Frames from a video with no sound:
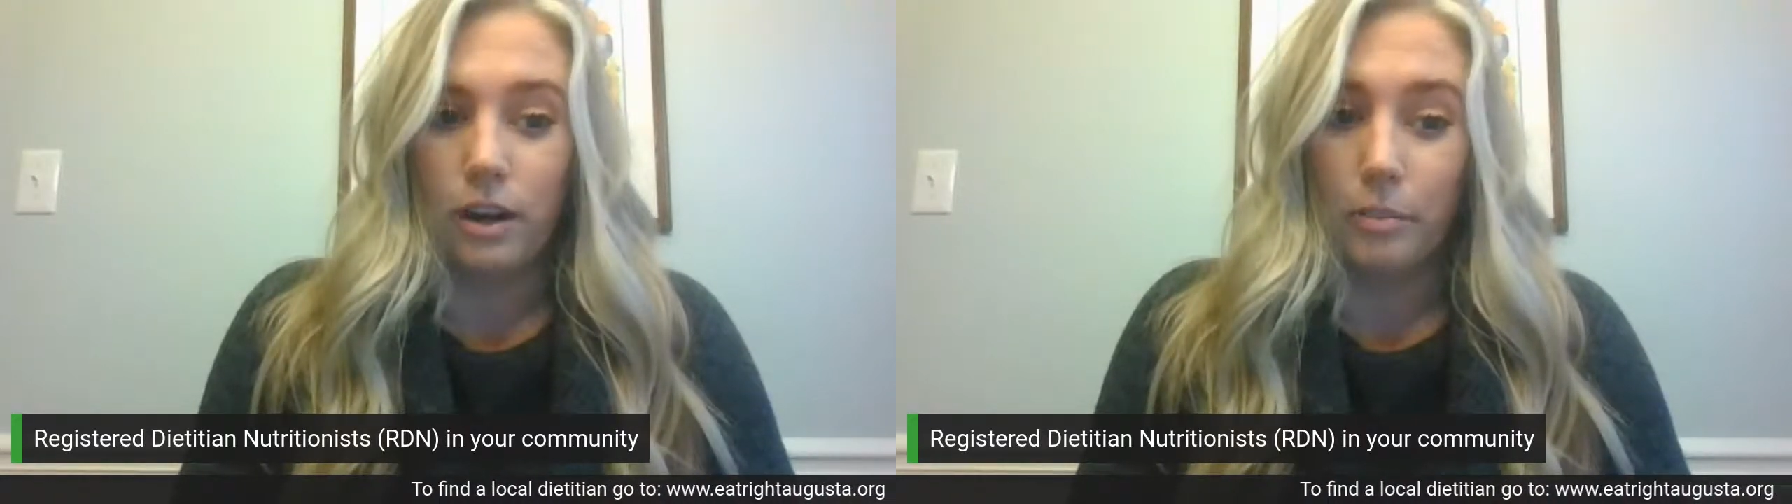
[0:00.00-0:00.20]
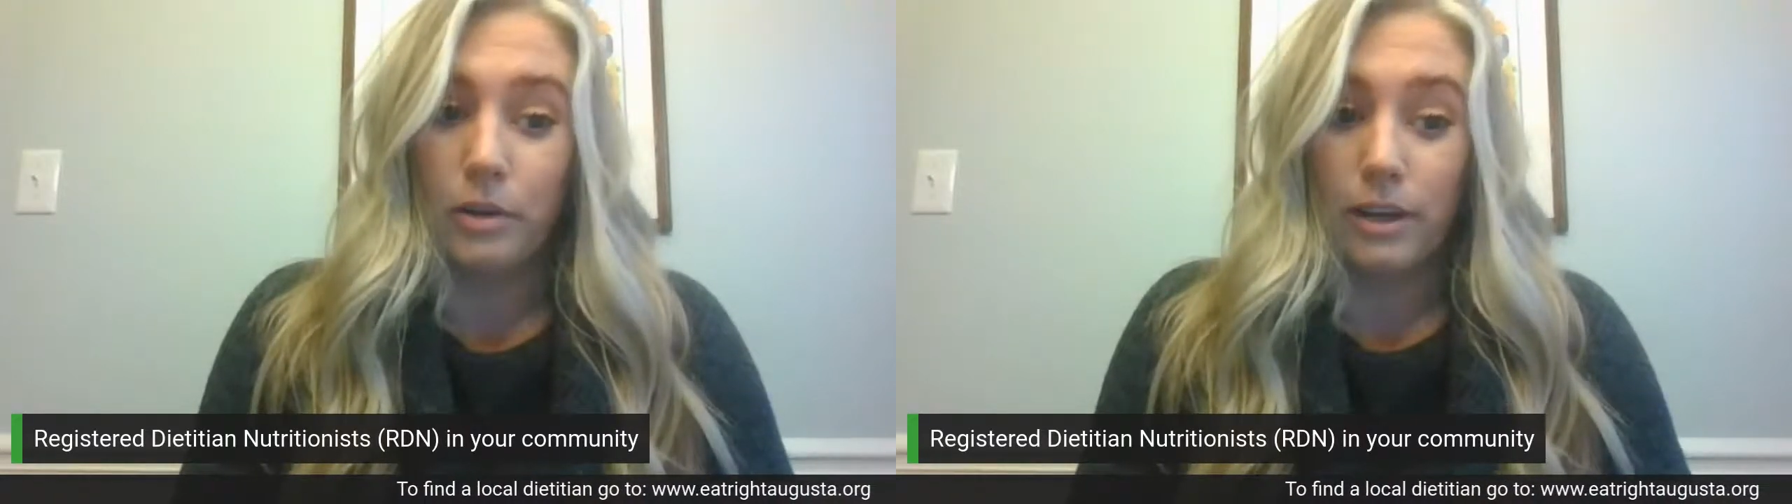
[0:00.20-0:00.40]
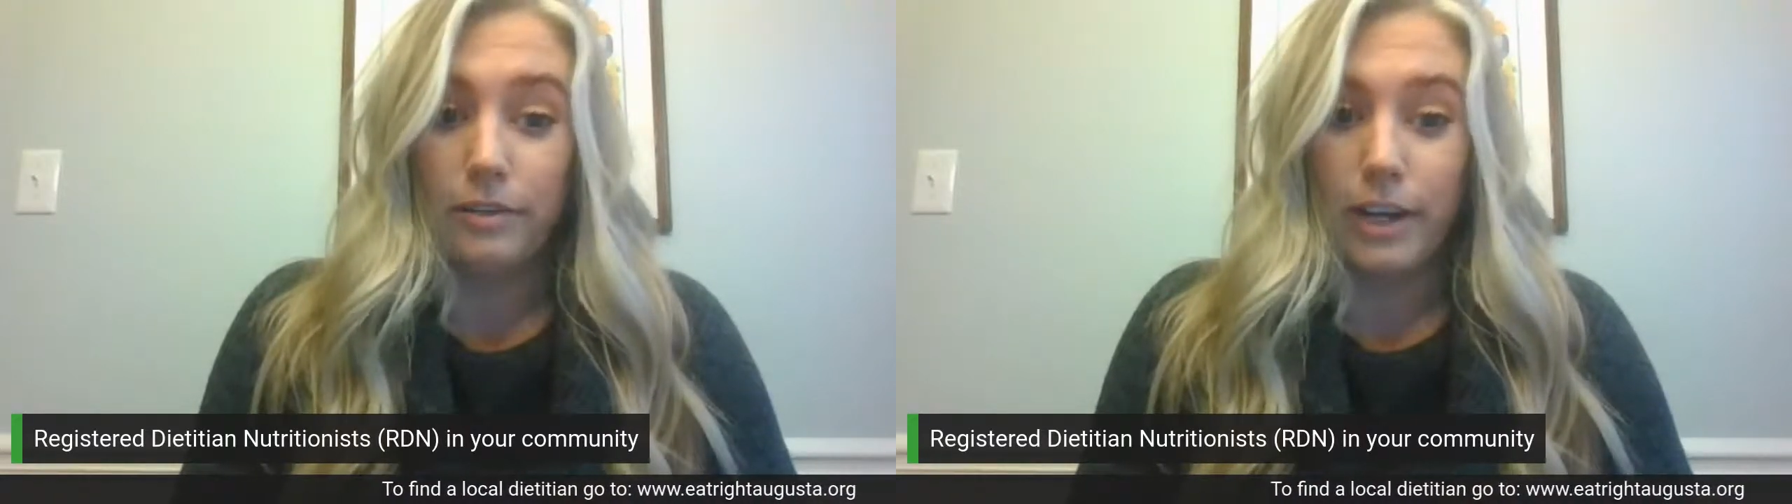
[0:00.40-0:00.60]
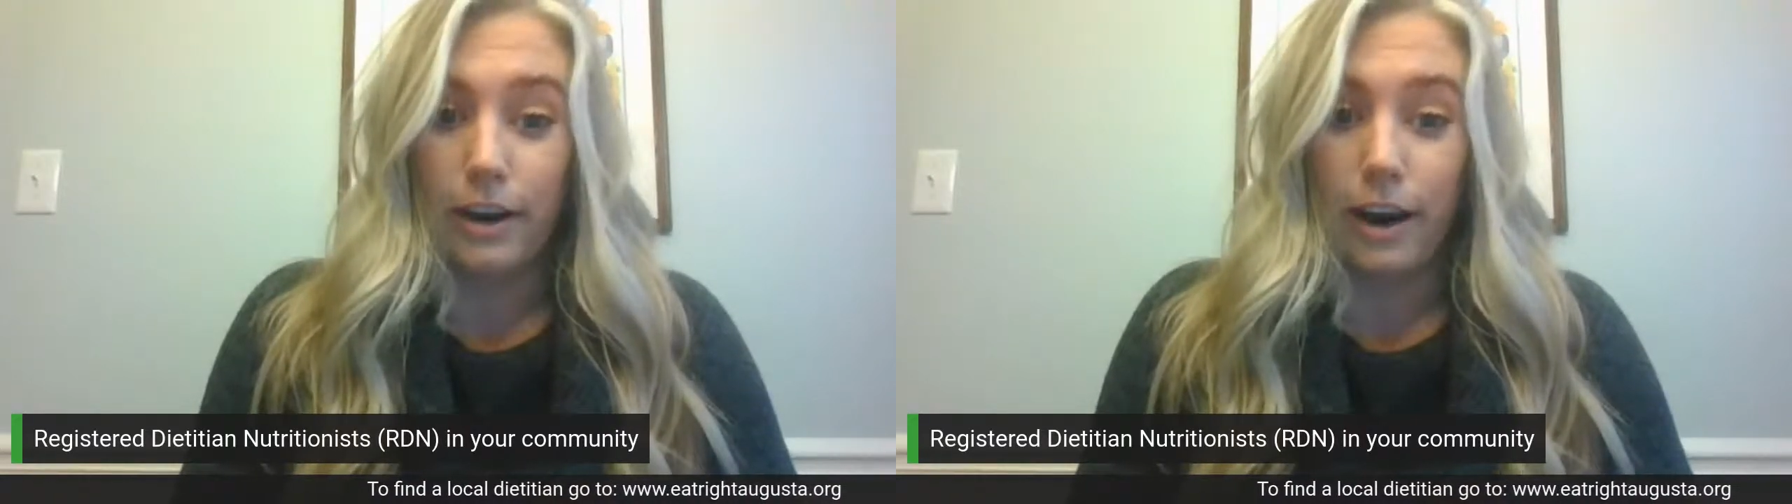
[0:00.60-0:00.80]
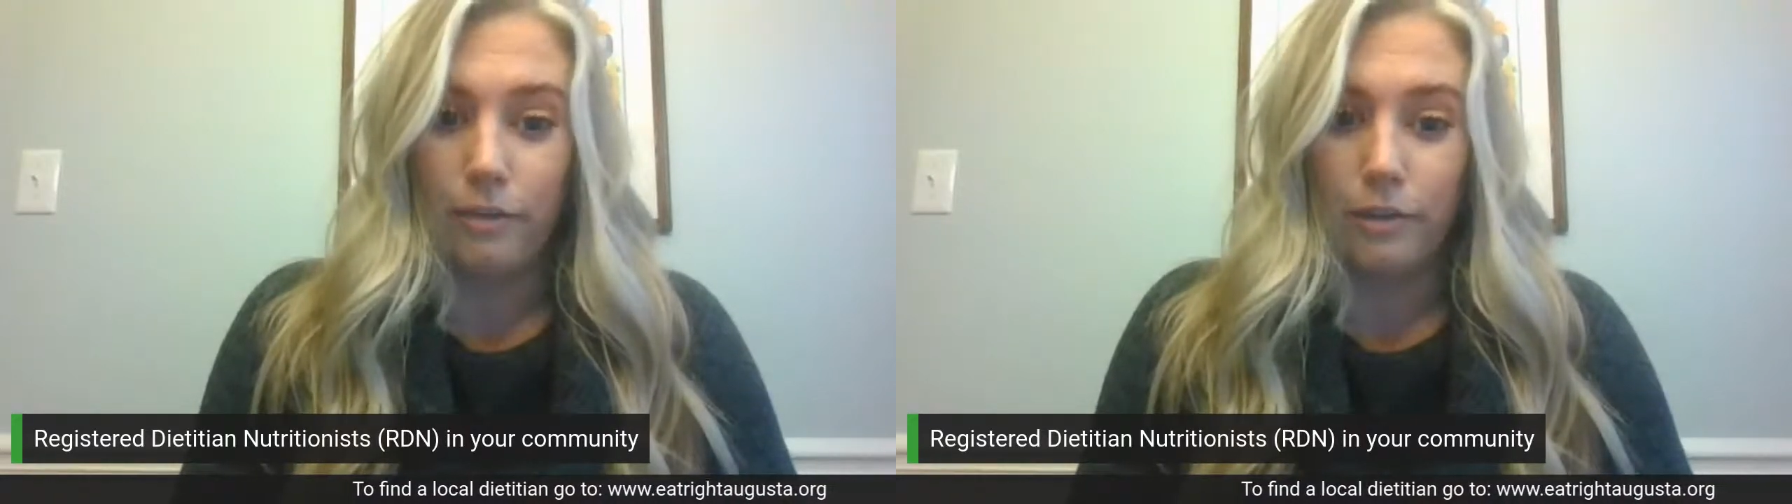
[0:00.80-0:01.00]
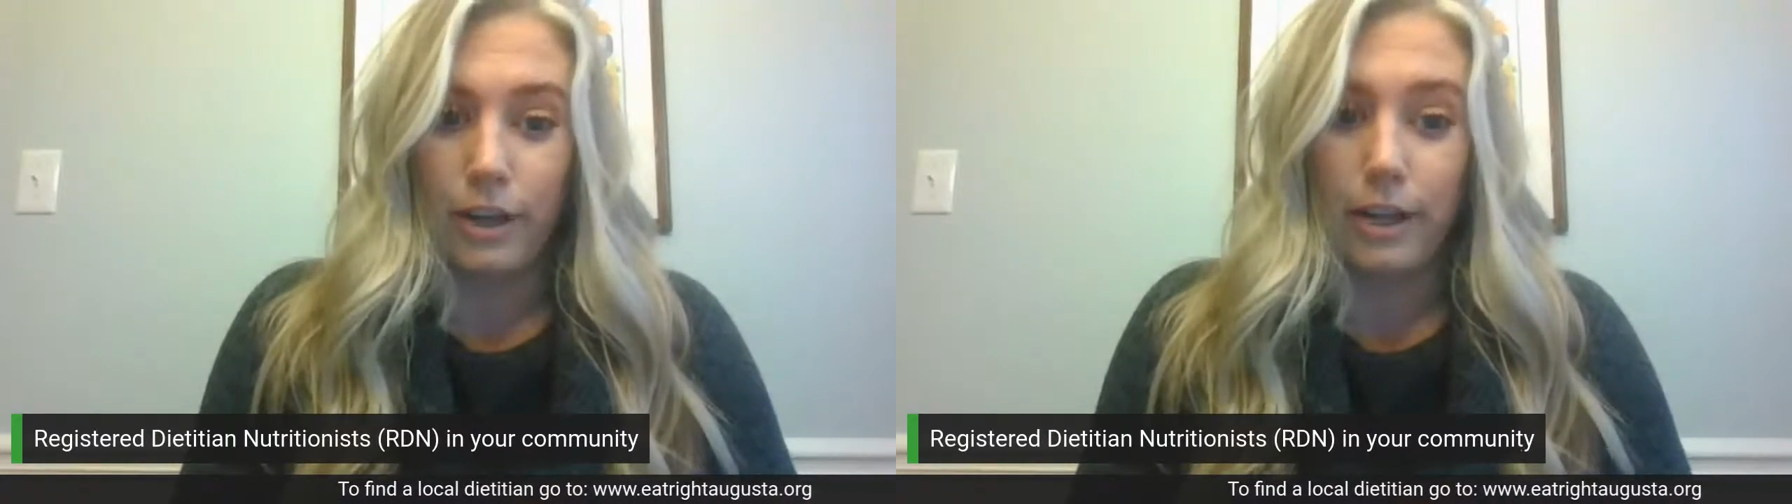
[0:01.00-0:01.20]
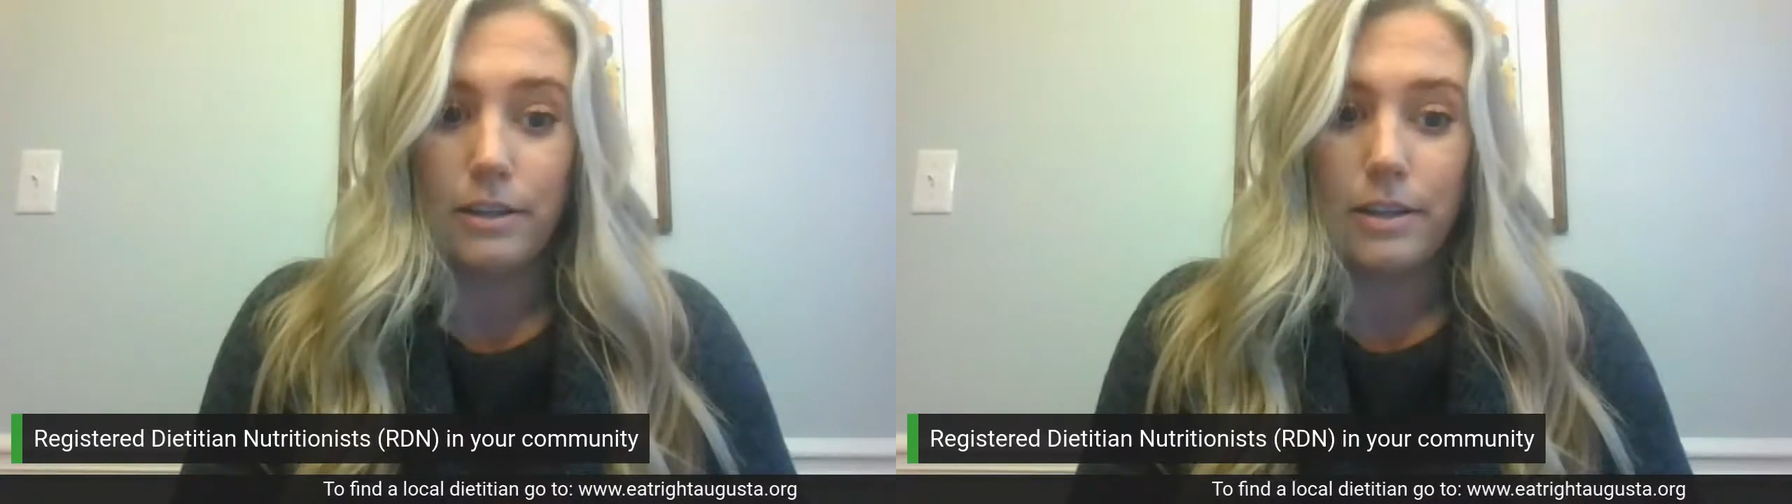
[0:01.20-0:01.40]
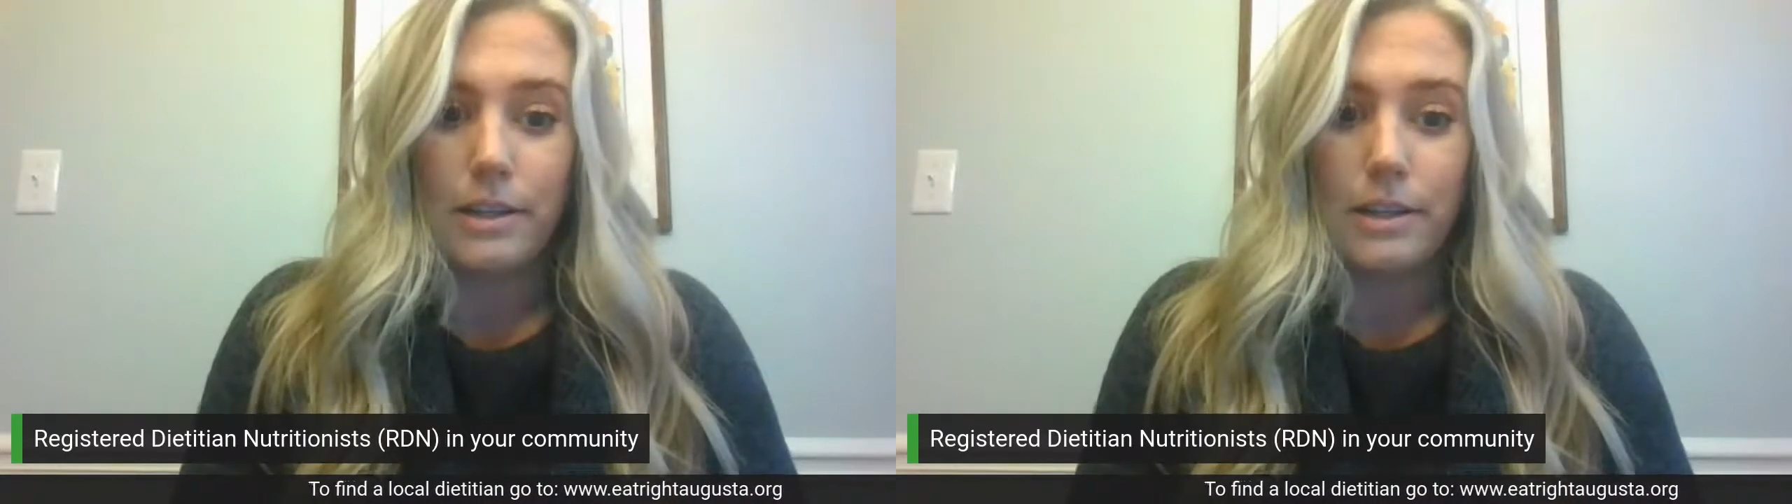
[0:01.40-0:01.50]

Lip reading: our plan of care after that.